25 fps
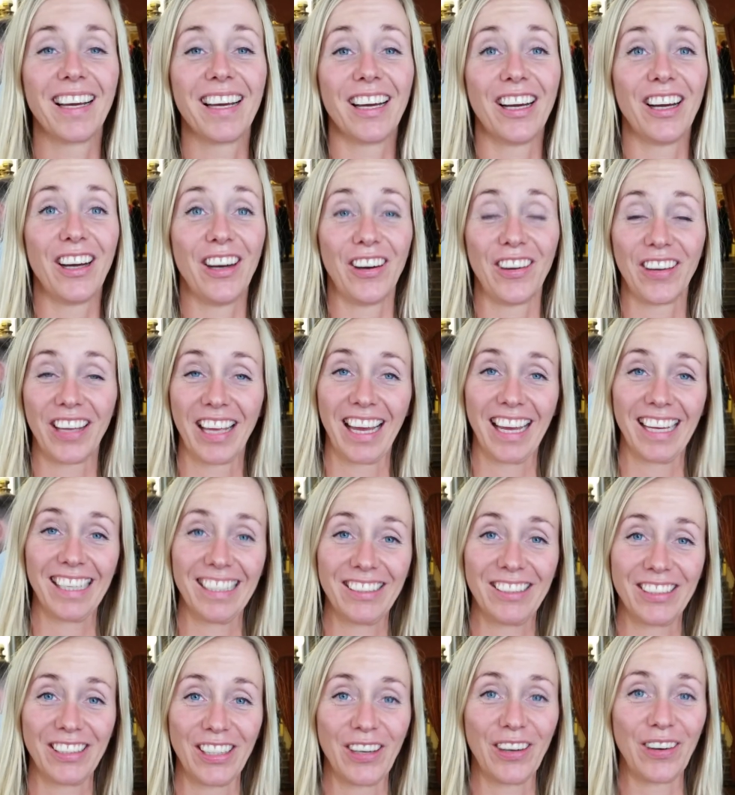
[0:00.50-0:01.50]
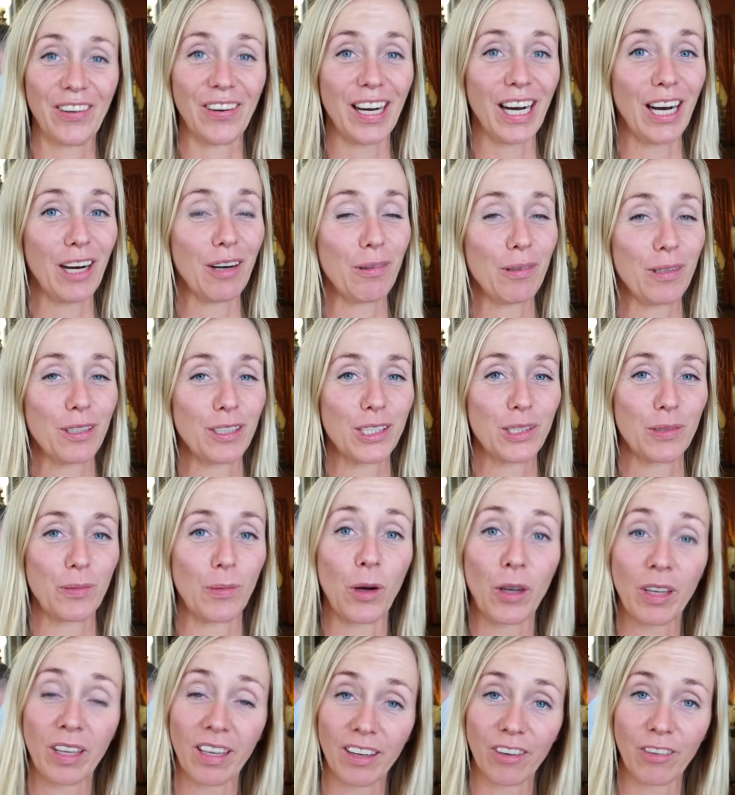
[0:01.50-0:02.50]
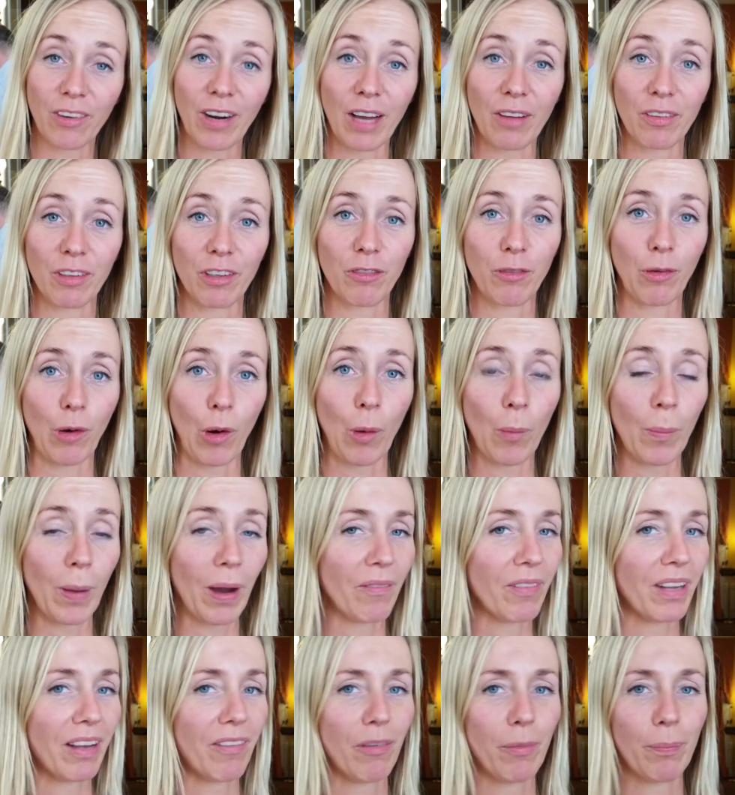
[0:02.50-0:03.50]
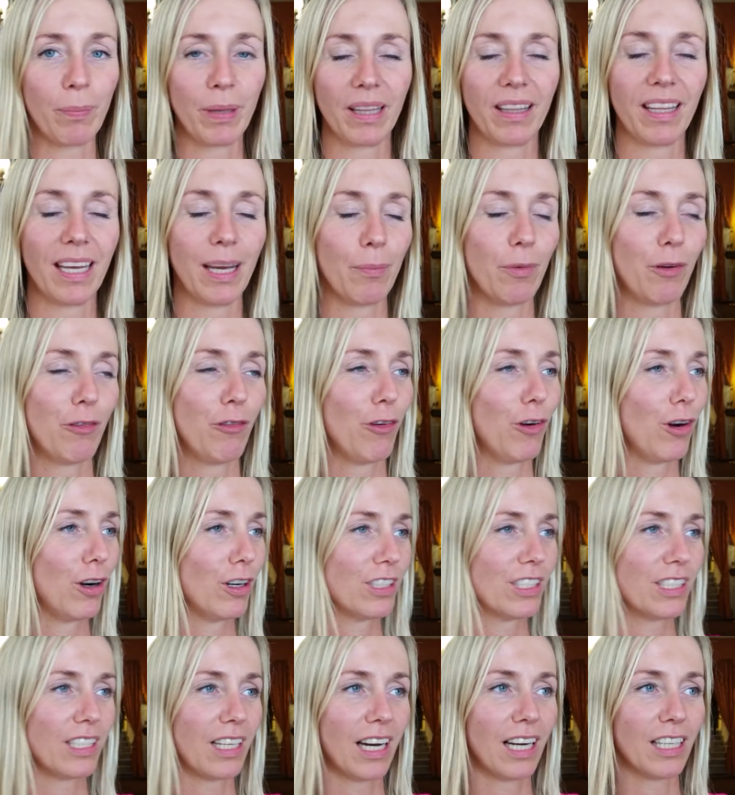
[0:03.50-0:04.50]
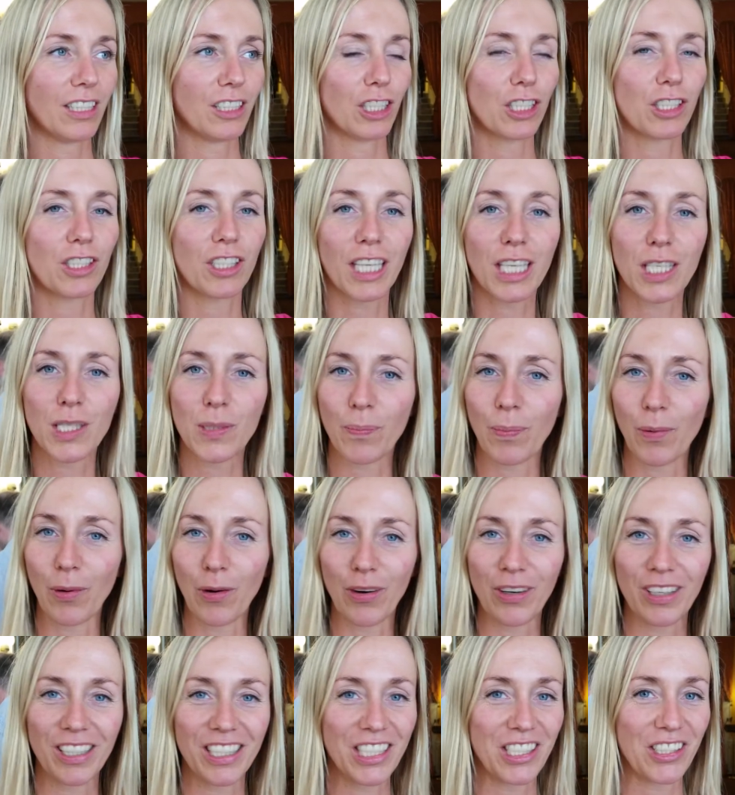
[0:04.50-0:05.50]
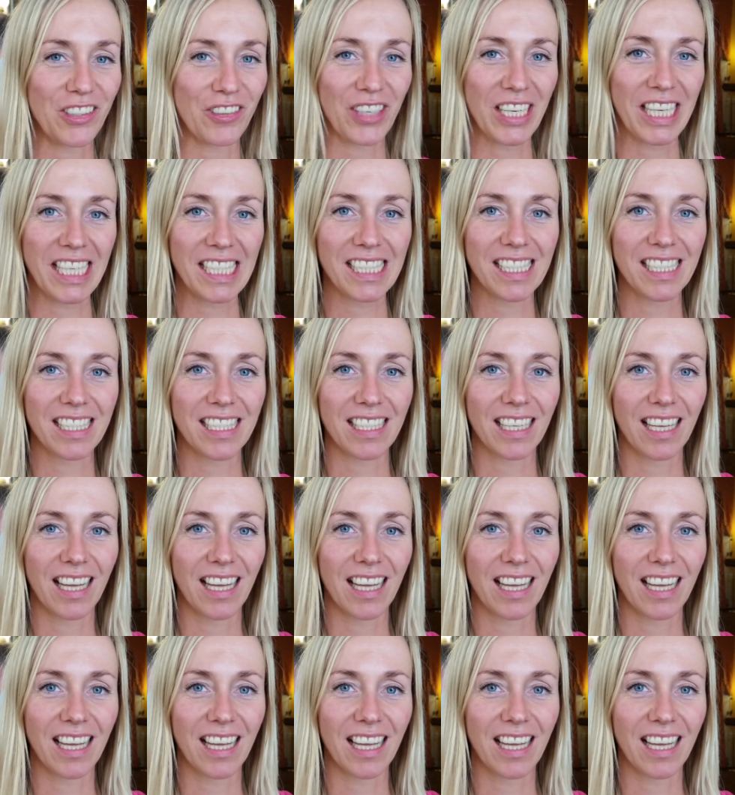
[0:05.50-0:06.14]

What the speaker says: Okay, so I was walking around in Rome. I've never been here before, so I just explored the streets.